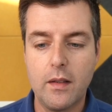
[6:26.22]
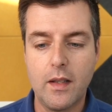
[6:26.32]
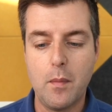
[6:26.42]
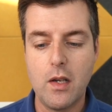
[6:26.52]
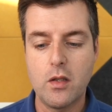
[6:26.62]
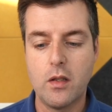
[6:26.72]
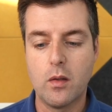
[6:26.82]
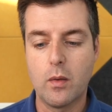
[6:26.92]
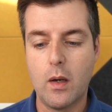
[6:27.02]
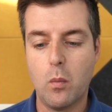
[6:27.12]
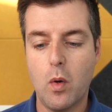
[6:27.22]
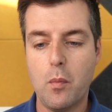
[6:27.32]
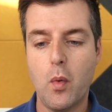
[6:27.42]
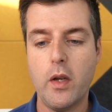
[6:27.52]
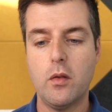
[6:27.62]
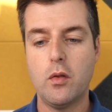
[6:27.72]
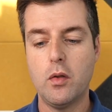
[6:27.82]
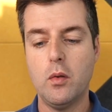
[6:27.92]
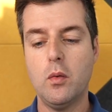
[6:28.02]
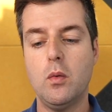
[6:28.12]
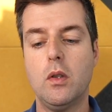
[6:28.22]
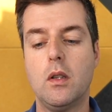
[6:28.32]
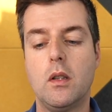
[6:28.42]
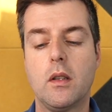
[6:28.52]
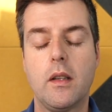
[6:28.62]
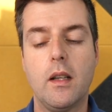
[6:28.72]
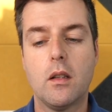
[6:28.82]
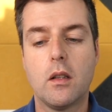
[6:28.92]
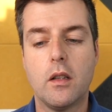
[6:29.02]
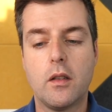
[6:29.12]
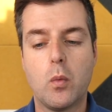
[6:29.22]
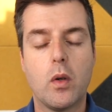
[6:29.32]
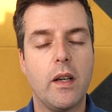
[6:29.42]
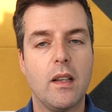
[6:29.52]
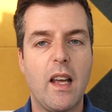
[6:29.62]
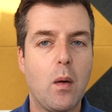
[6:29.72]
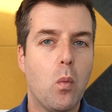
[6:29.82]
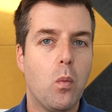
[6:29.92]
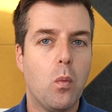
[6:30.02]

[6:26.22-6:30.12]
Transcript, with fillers: as I mentioned, around 1.2 kilohertz. We're at like